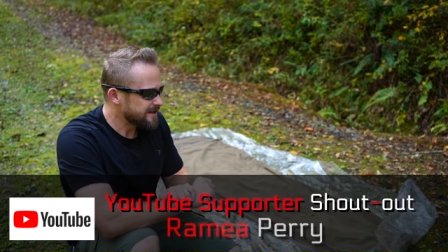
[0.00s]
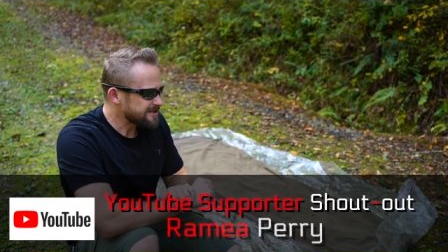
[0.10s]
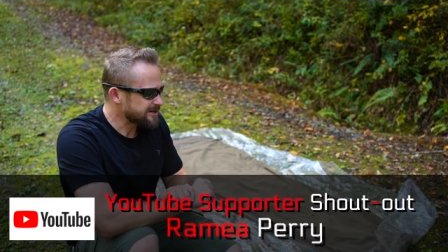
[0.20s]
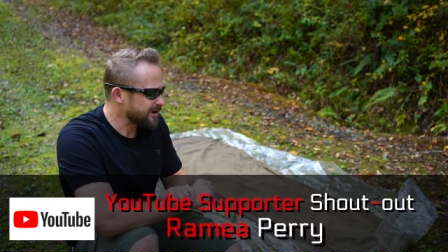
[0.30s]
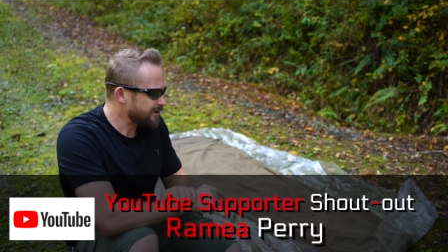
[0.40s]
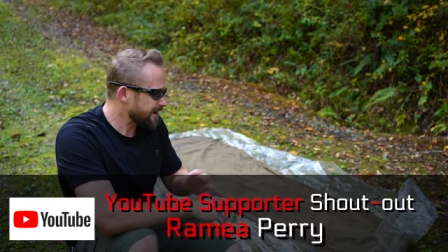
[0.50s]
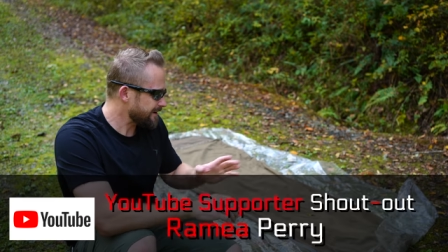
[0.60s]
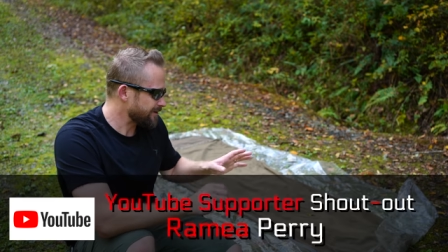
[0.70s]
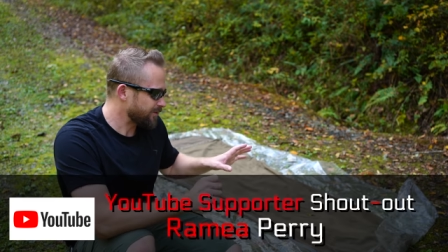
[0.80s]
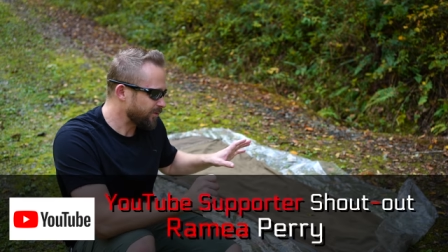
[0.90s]
So
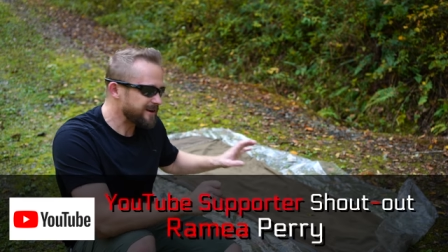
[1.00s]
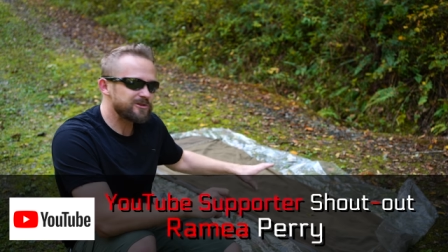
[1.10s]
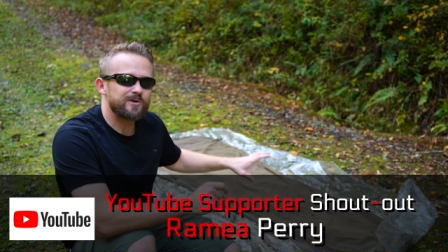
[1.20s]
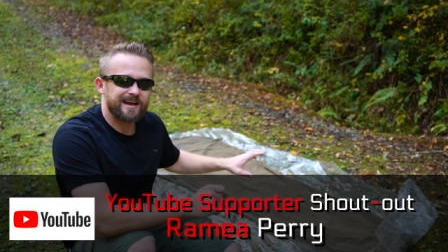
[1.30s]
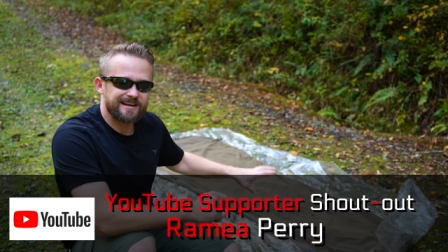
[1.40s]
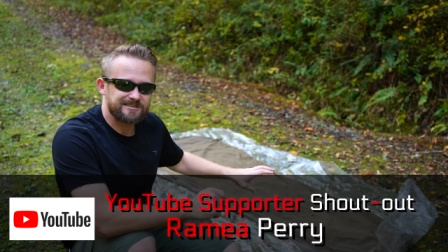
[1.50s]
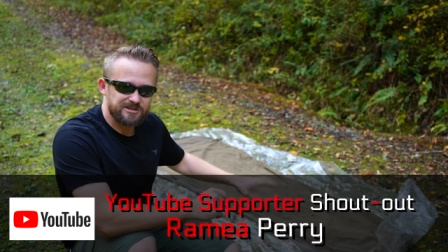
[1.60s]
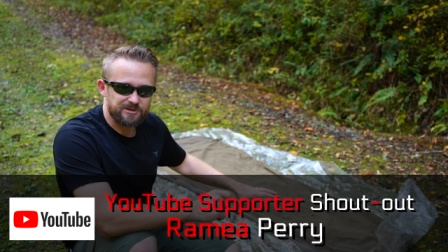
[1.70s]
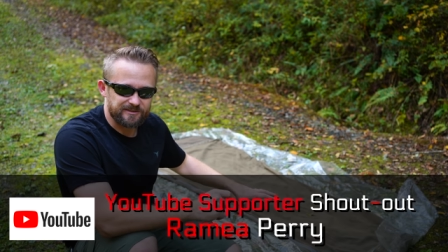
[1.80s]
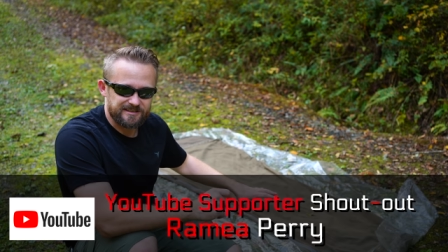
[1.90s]
what you add
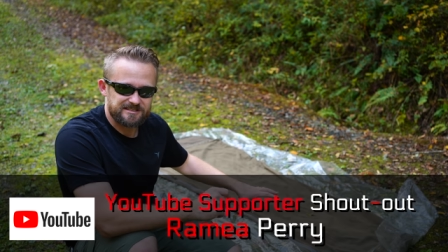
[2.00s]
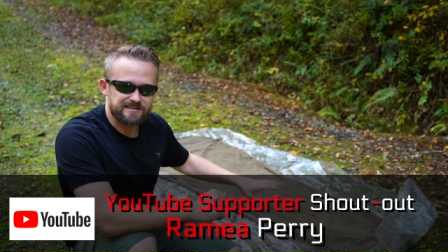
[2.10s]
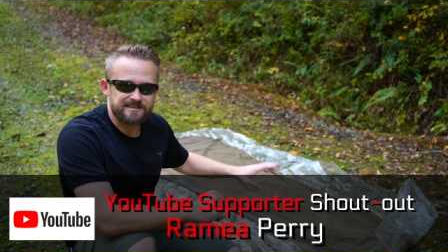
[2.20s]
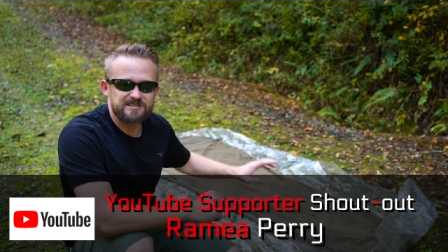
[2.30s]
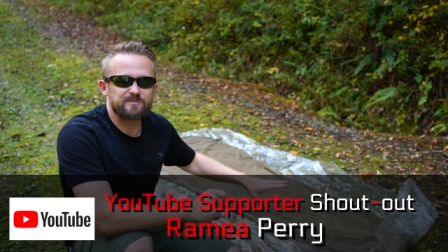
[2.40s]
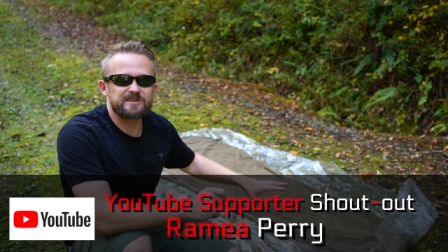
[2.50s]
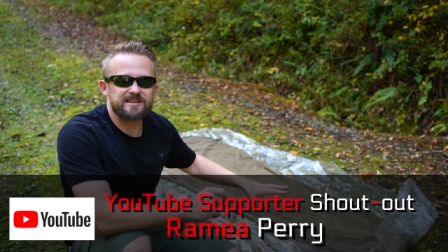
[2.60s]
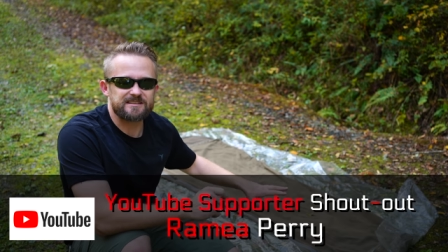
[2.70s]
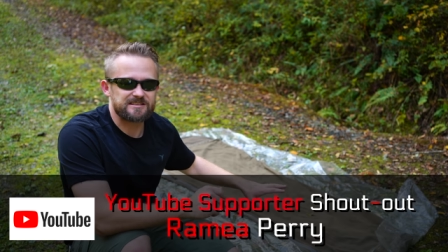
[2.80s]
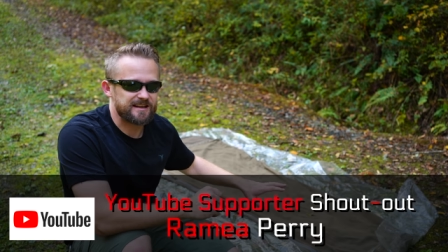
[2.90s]
to this needs to be
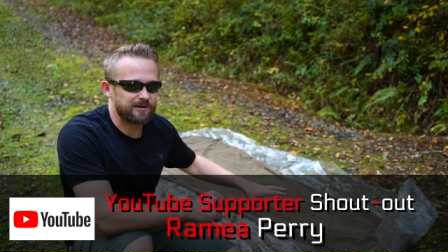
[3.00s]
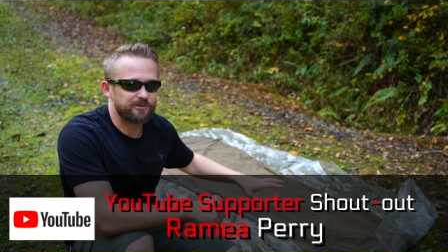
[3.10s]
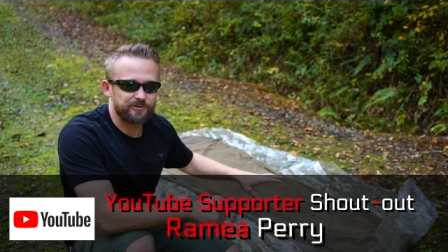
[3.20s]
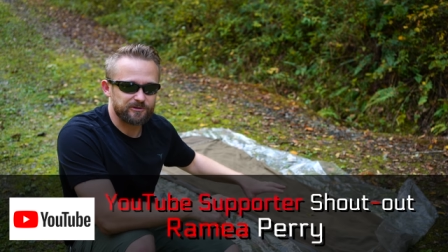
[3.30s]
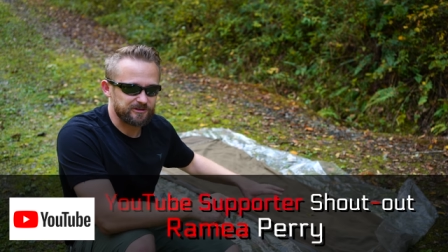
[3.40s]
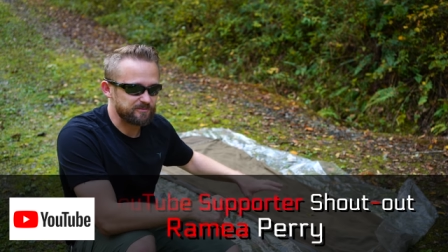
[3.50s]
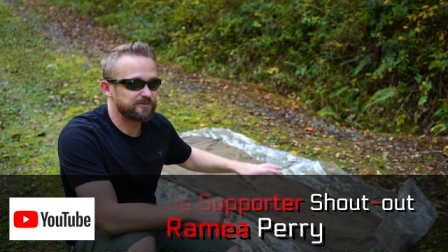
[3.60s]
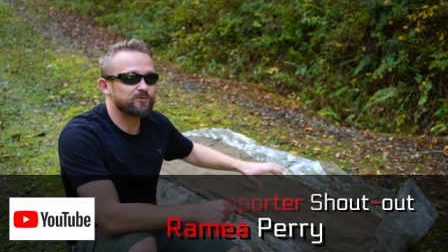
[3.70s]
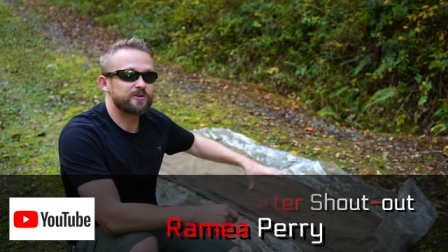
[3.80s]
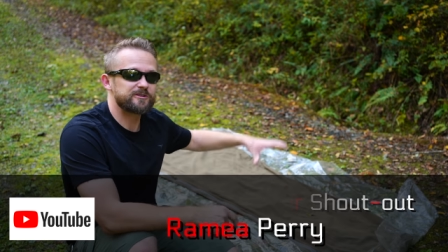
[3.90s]
tested out thoroughly
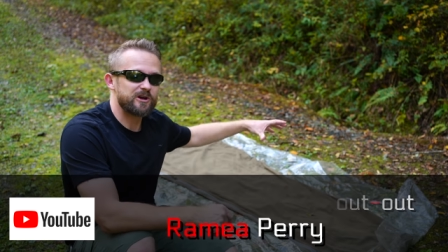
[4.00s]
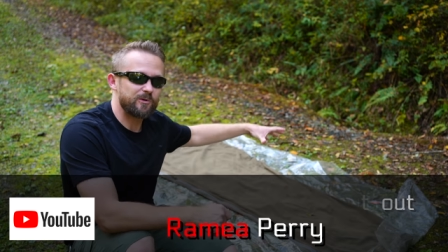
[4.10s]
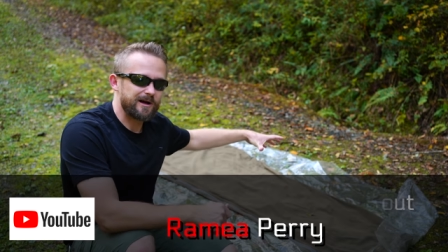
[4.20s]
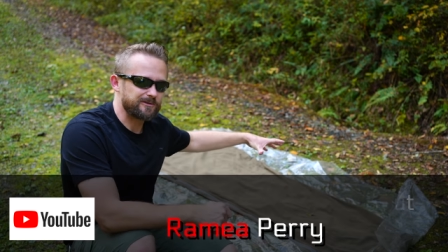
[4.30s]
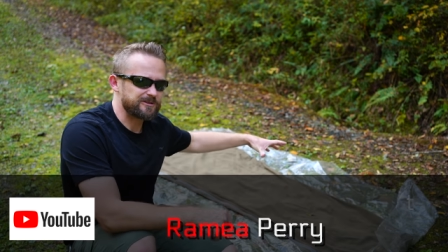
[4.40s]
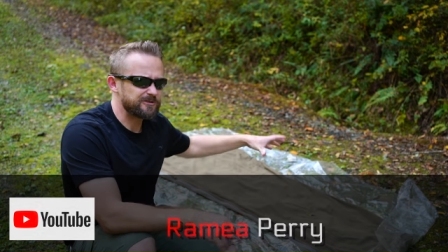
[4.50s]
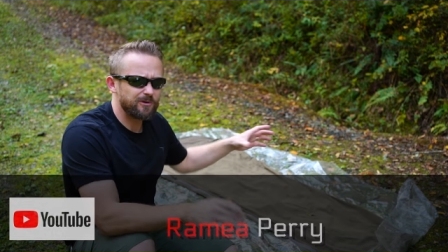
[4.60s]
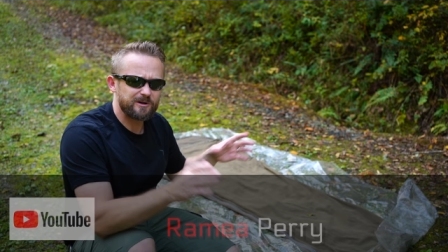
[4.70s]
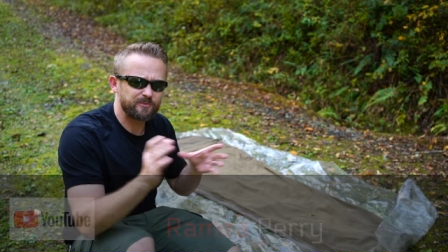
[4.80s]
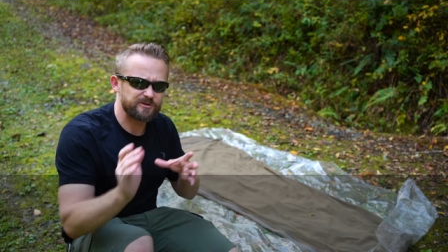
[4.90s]
before you go out. You
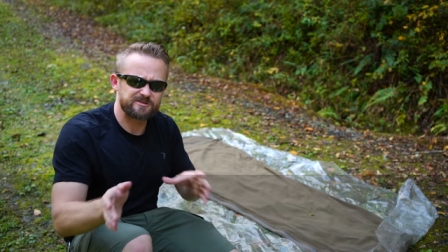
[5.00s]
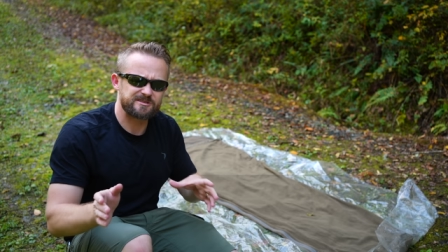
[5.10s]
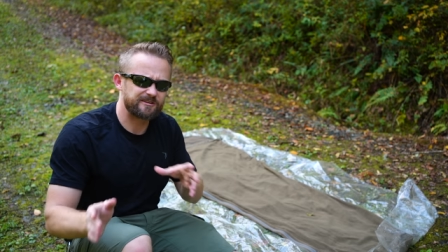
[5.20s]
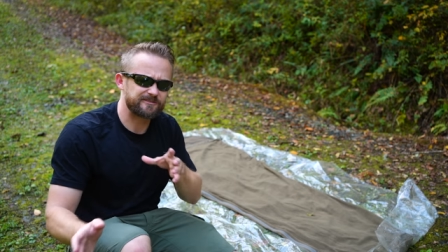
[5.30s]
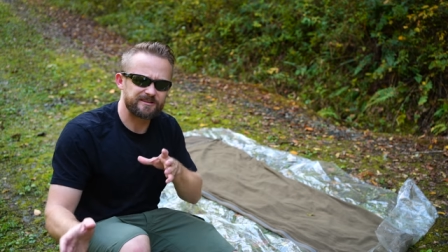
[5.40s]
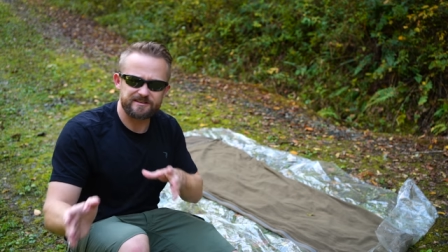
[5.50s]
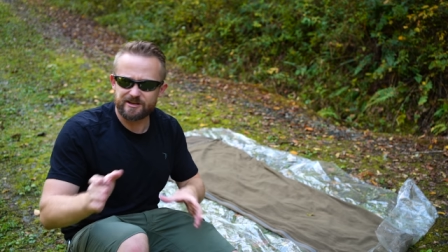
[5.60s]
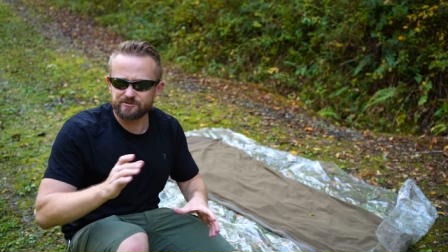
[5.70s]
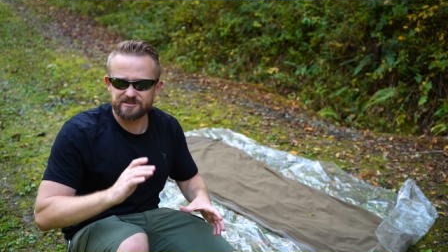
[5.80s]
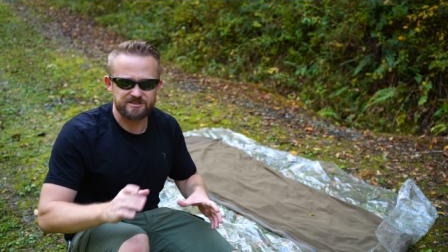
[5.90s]
don't want to put yourself in a
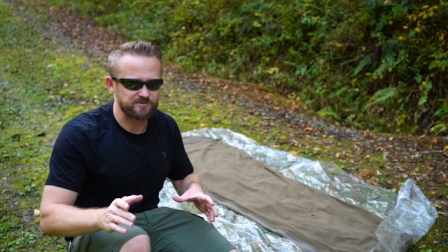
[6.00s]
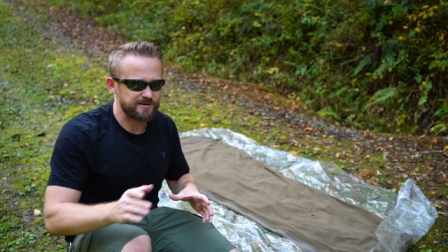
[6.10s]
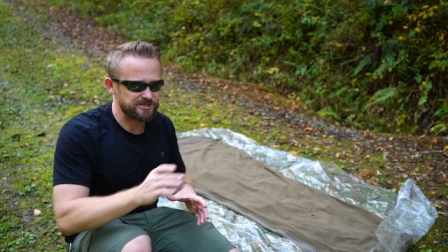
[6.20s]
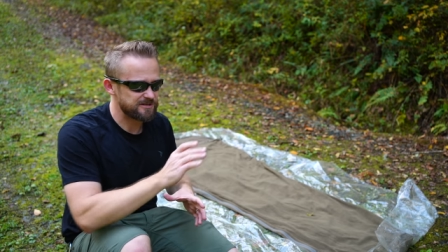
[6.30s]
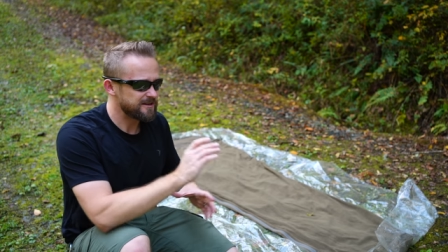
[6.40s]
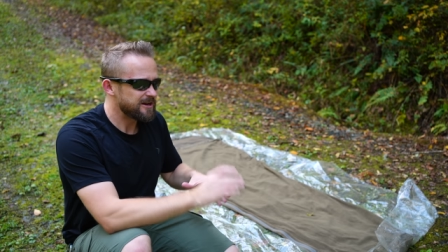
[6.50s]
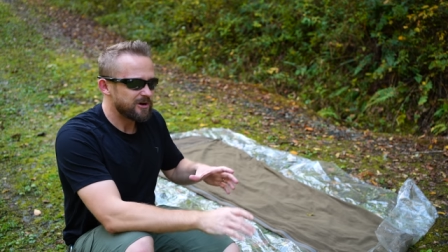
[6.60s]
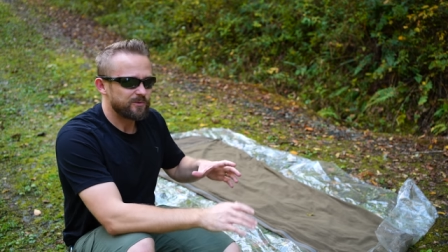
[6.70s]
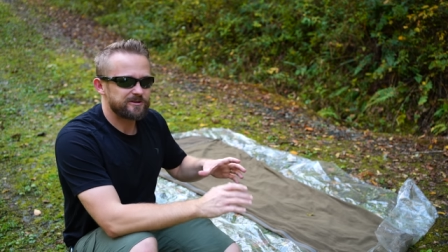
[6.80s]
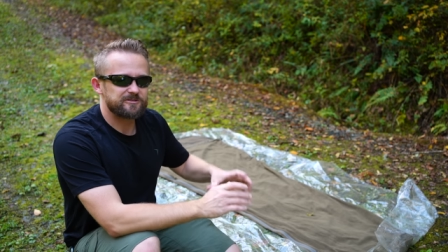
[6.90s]
dangerous situation
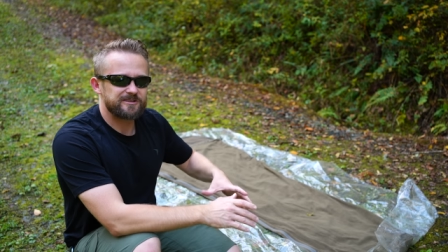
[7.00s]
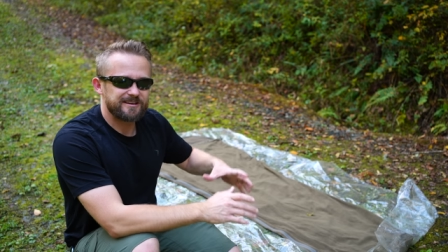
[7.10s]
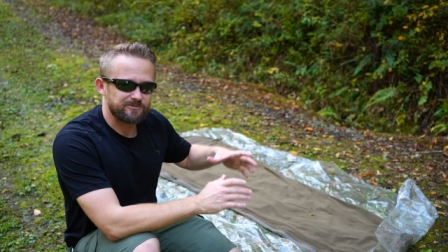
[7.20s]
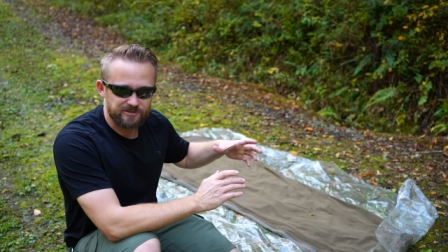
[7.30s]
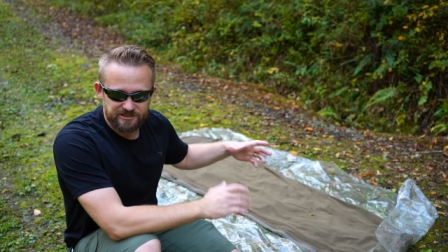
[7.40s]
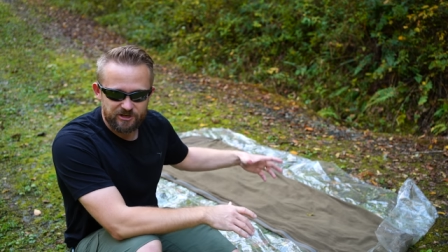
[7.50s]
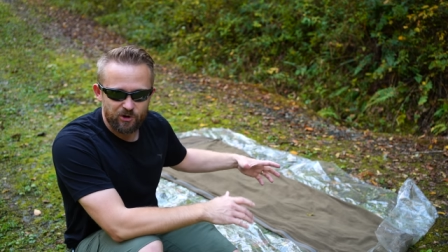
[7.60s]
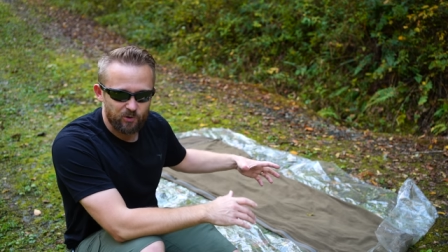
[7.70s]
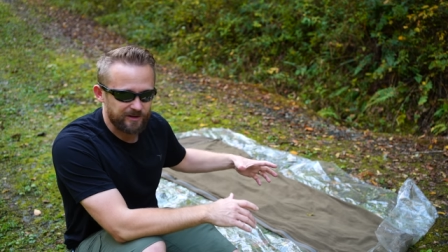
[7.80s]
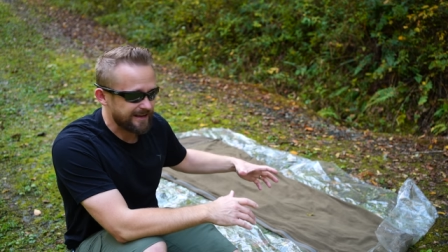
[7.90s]
where you're getting really
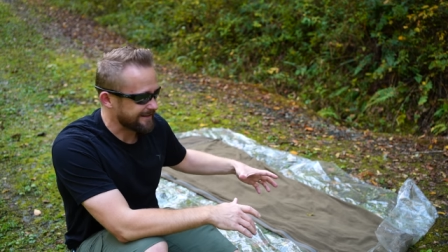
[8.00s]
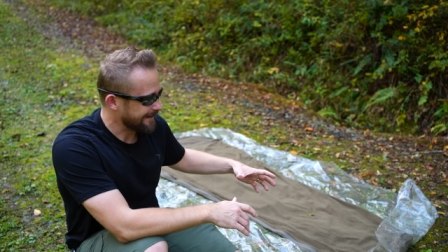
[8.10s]
cold at